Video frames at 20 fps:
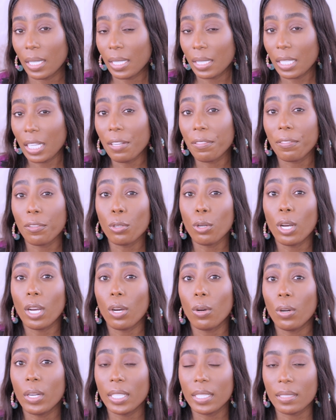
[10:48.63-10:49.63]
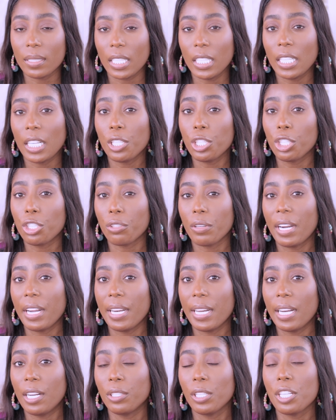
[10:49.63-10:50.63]
And if you are oily skin and you try it
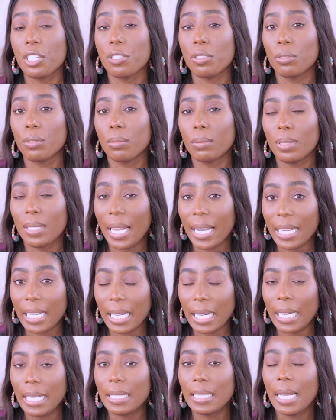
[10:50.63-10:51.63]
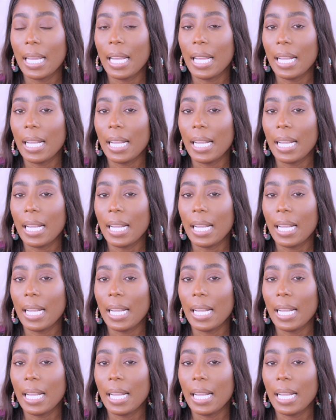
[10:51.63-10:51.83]
out and you like it,